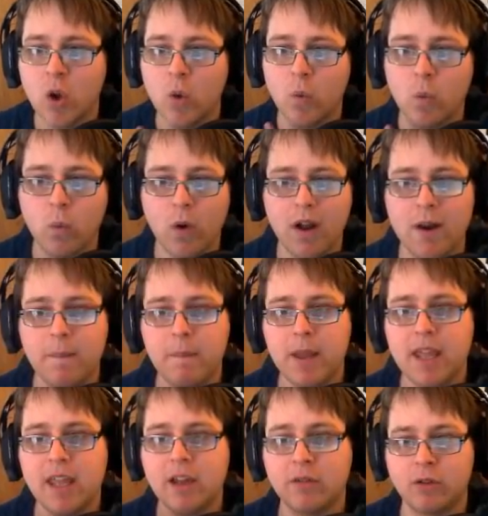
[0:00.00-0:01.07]
One
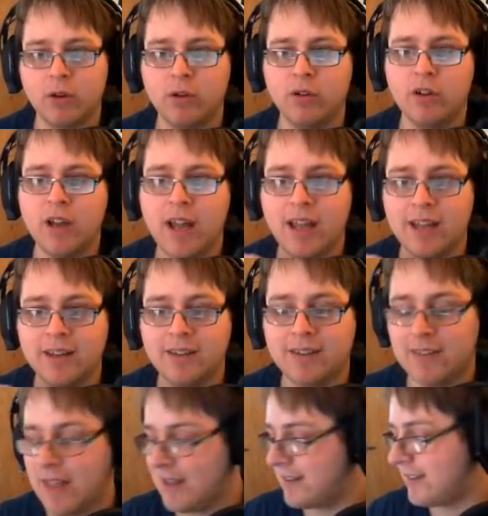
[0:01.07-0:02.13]
being Rune, as
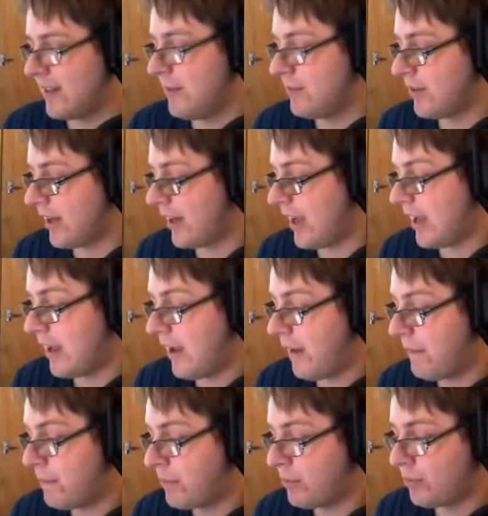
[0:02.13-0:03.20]
that seems like a
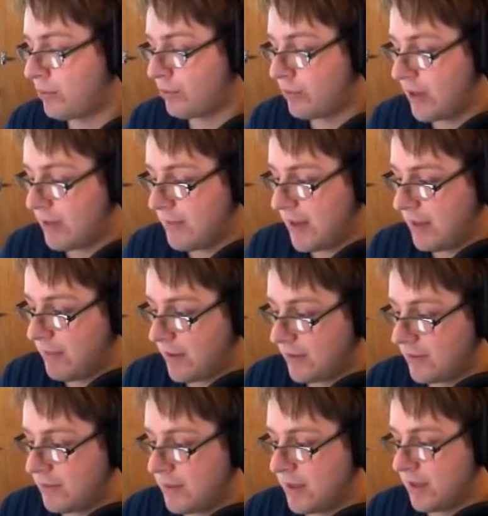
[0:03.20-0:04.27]
pretty big
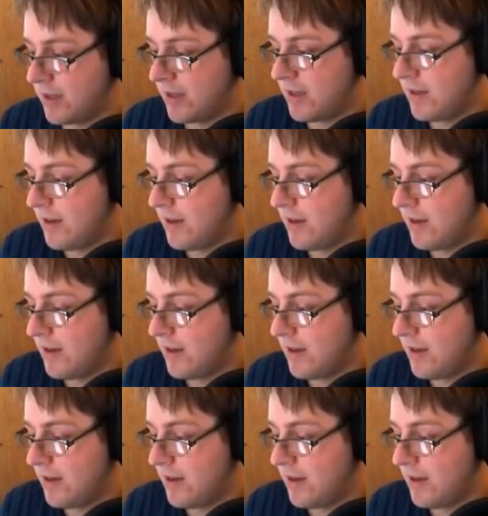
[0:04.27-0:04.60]
possibility.